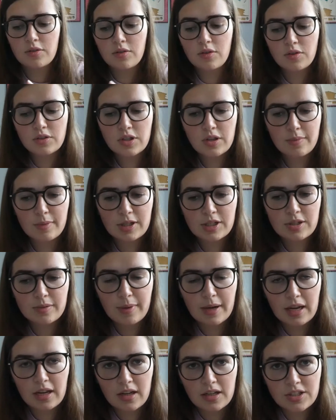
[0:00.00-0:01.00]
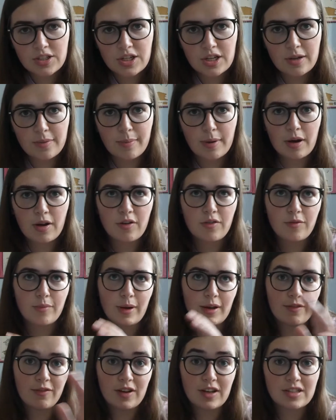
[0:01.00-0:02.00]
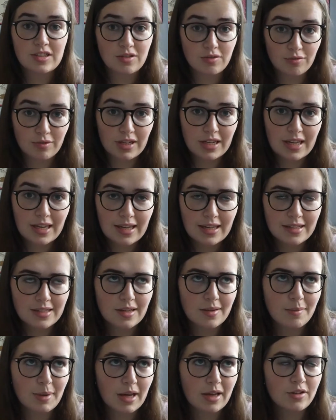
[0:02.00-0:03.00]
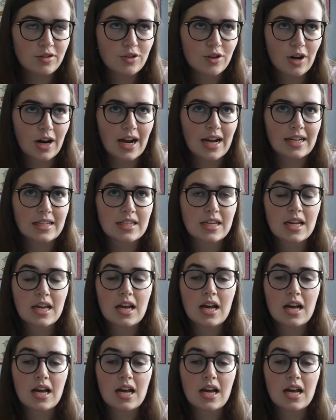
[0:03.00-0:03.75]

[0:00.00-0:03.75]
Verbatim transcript: Not so much in my last year, but over my first three years in my undergrad,